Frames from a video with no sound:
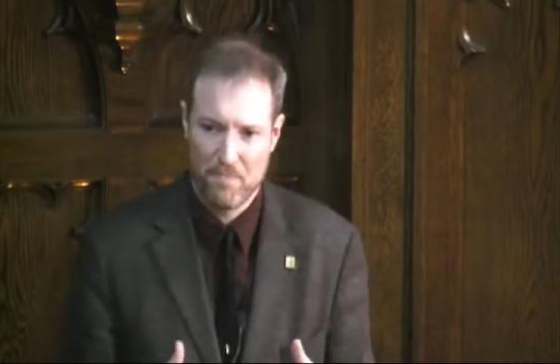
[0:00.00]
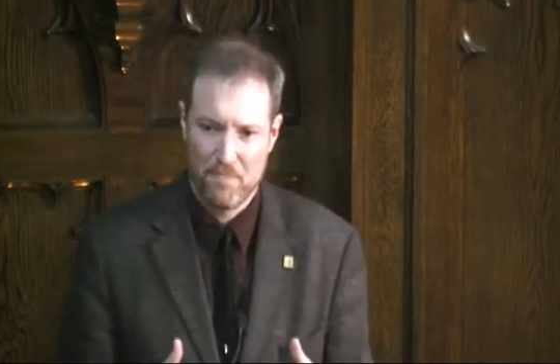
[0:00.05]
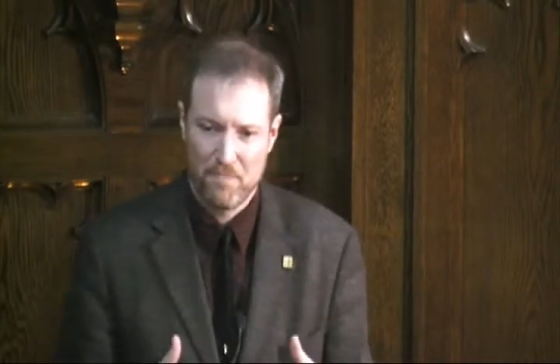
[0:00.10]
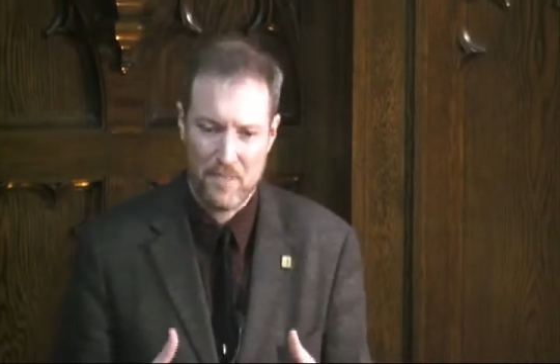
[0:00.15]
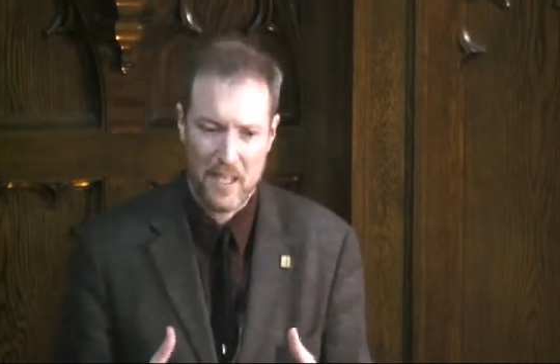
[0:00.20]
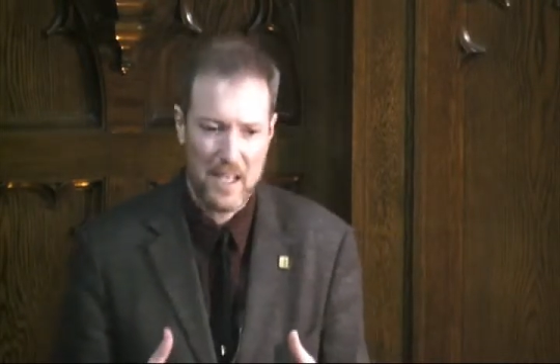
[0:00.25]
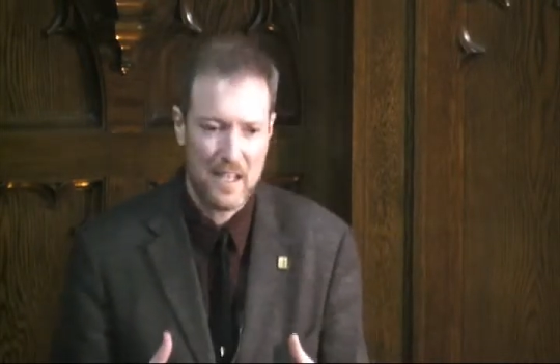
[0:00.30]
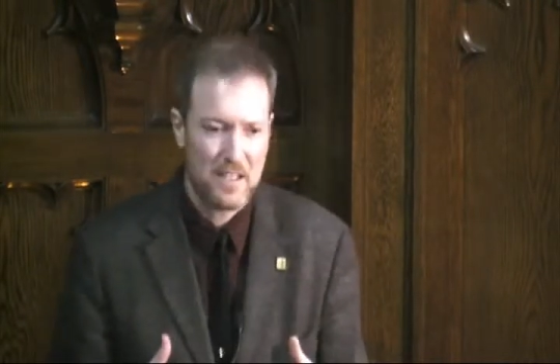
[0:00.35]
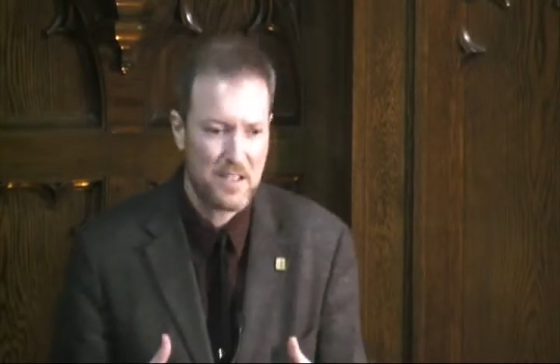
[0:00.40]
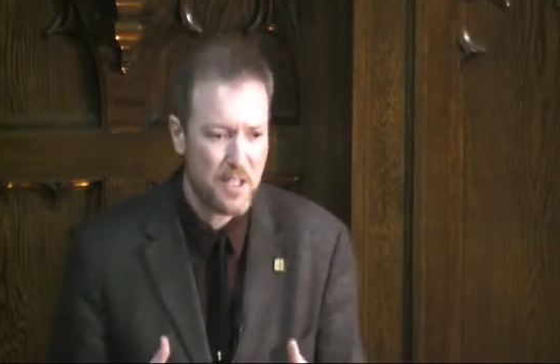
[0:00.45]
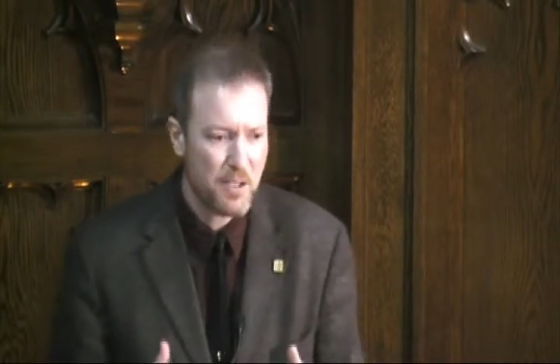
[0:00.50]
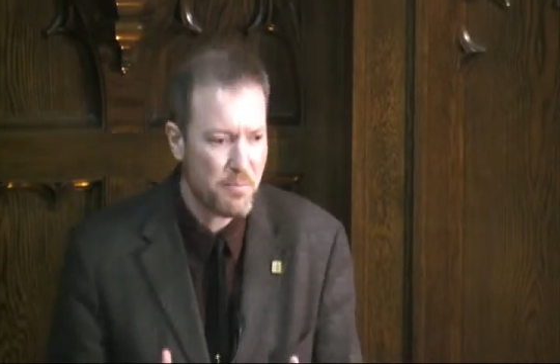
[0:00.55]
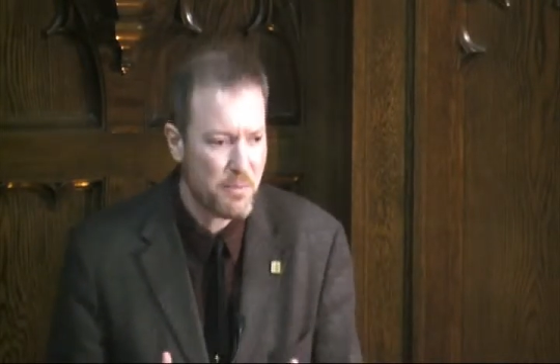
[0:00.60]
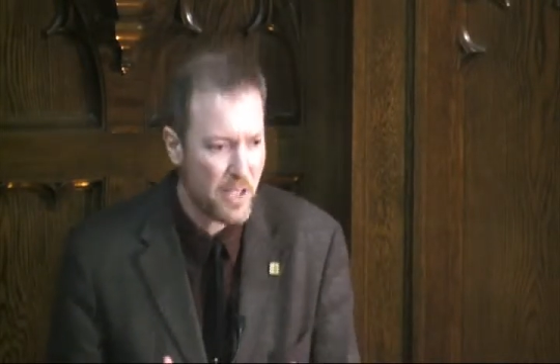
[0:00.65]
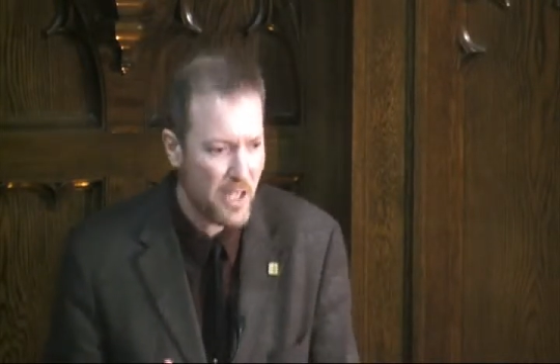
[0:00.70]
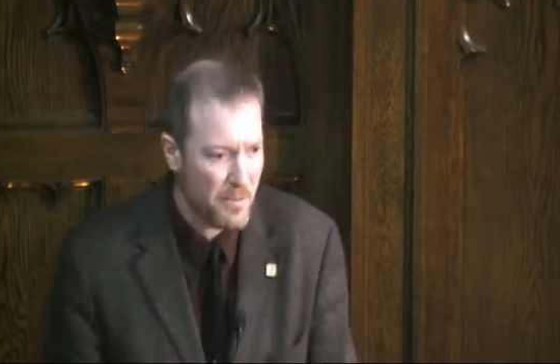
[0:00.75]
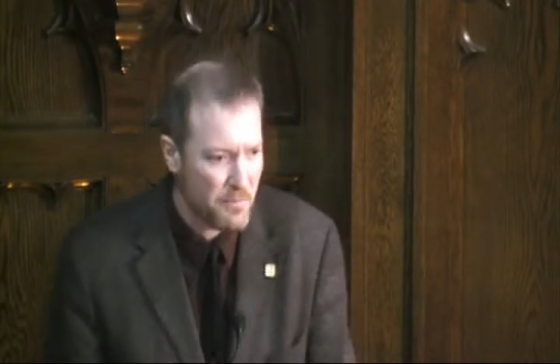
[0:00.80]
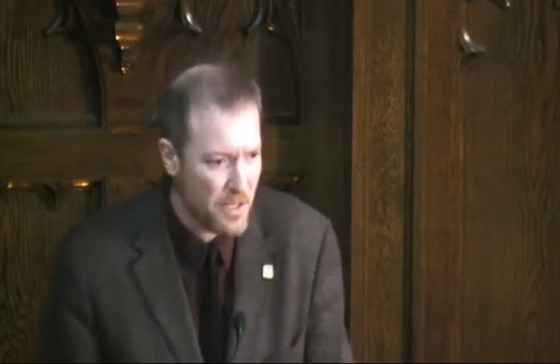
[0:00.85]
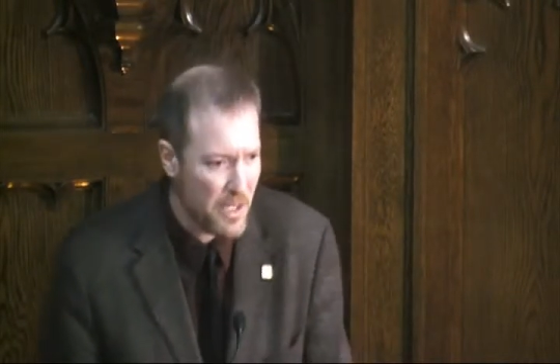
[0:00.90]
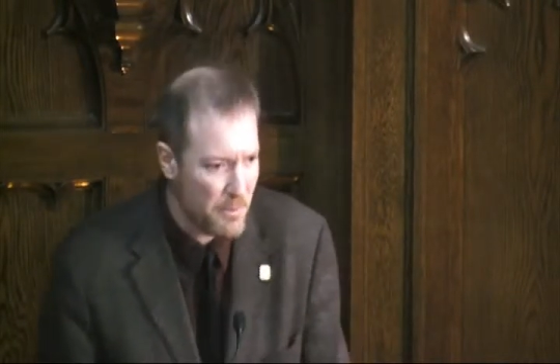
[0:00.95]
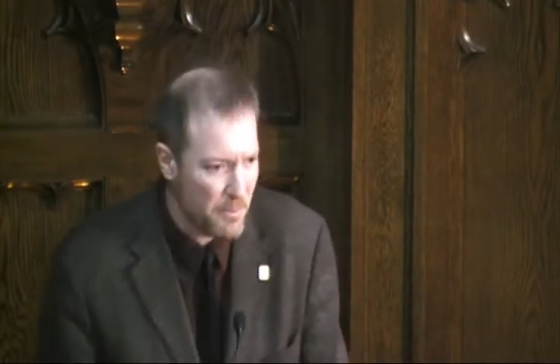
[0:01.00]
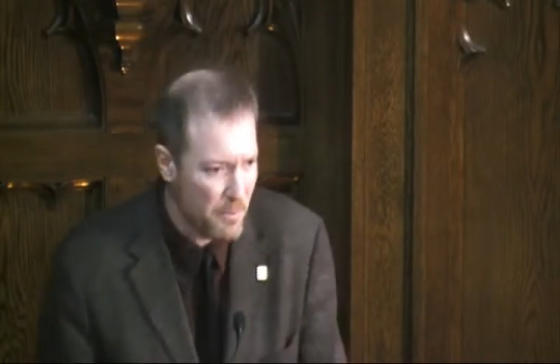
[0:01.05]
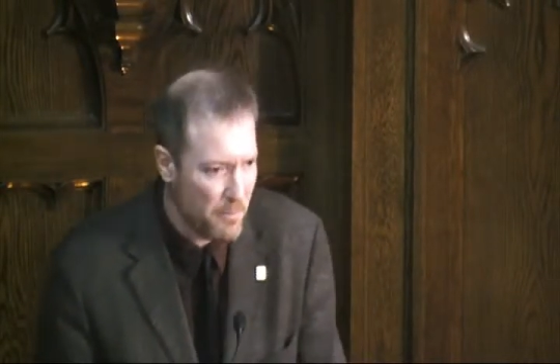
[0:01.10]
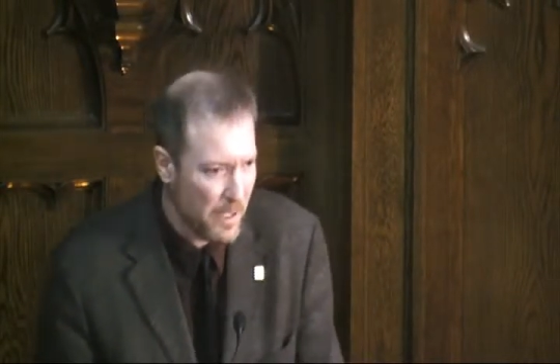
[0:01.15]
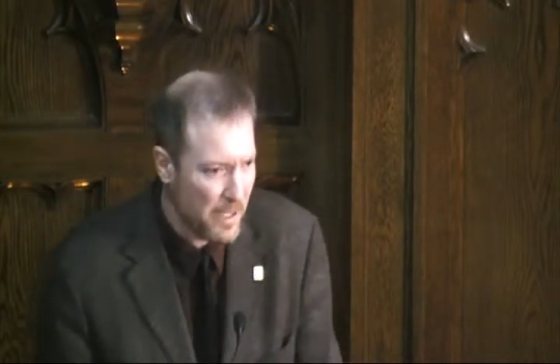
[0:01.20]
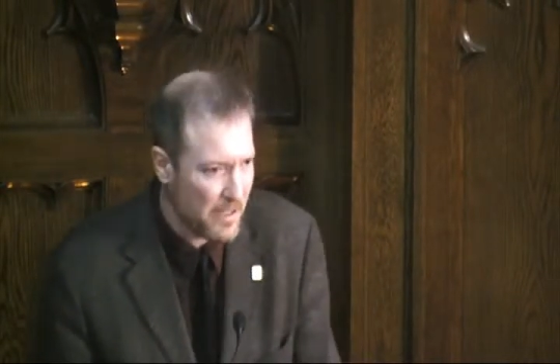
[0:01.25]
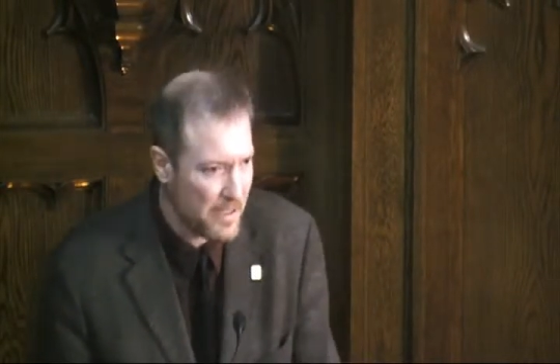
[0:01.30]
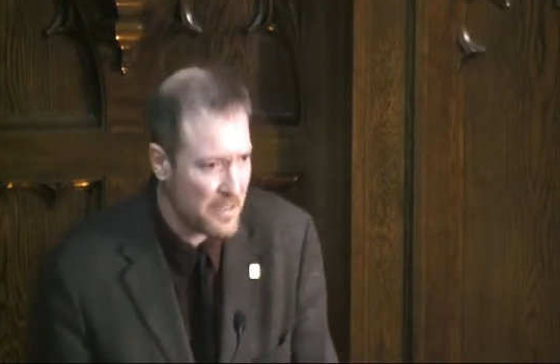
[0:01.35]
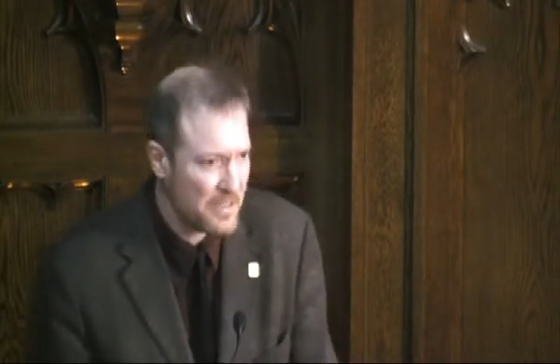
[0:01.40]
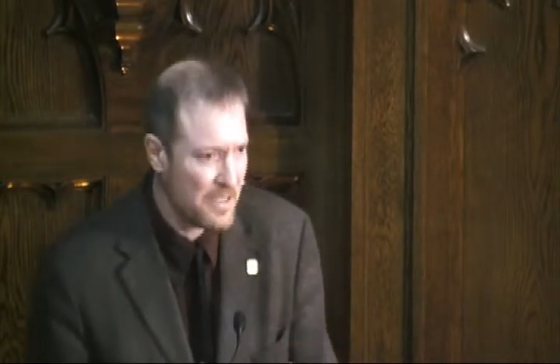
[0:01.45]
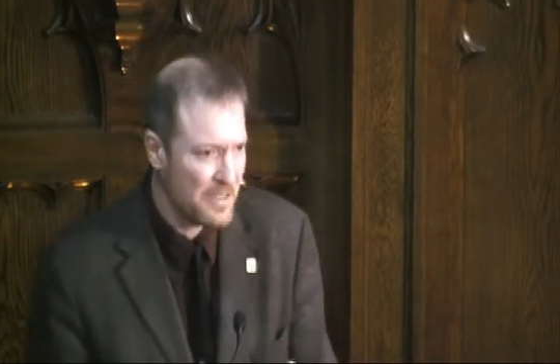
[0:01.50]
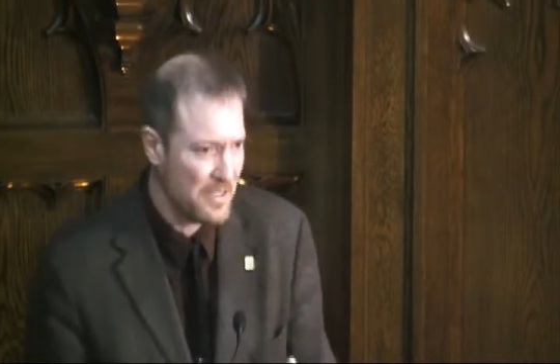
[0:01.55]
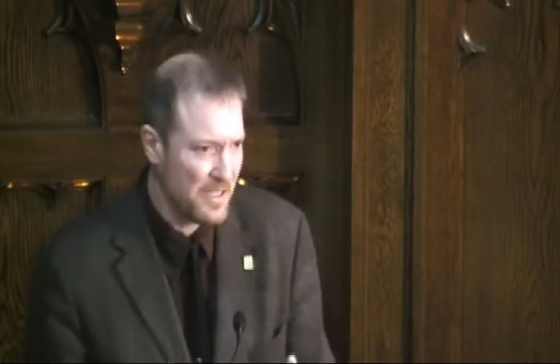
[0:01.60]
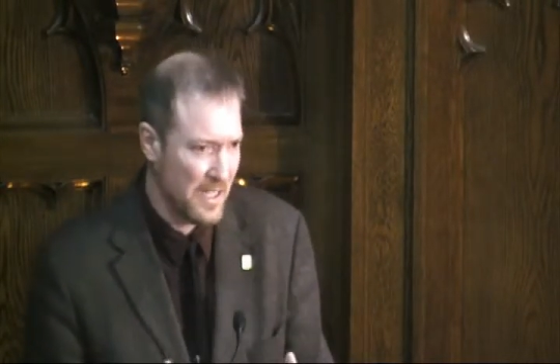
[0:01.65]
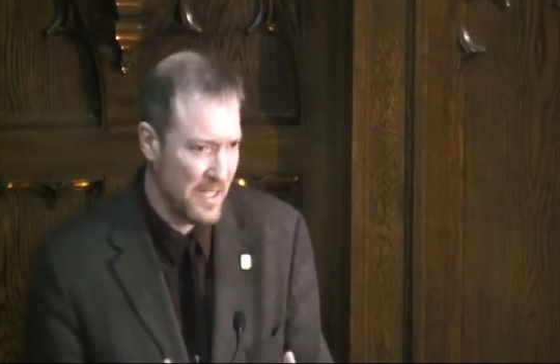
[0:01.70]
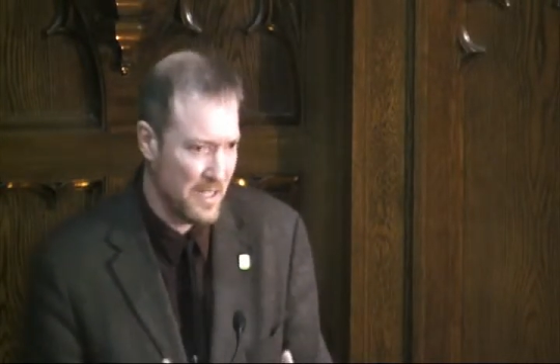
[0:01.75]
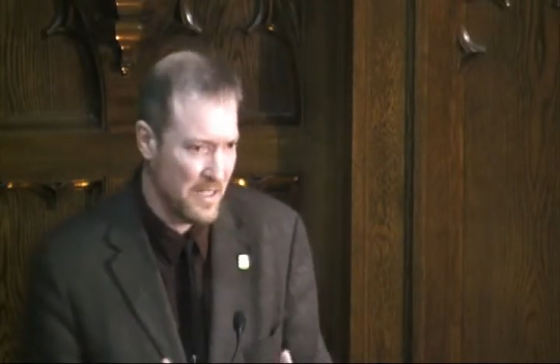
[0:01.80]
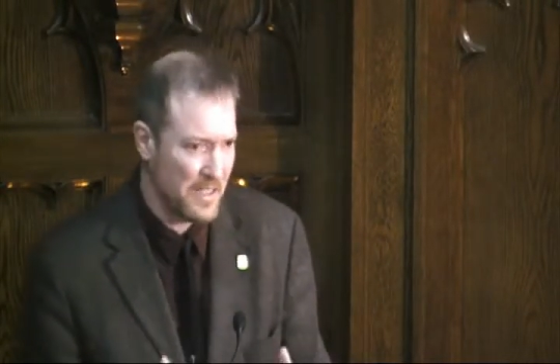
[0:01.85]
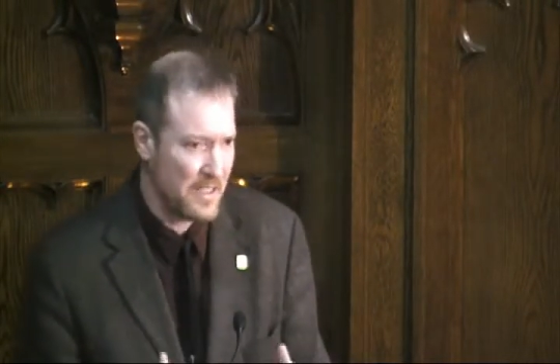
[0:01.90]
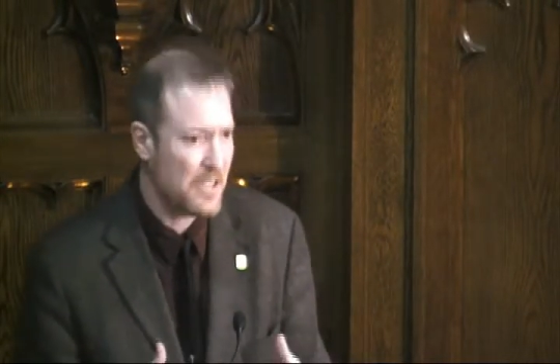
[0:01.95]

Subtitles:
And sometimes I'm embarrassed to say this,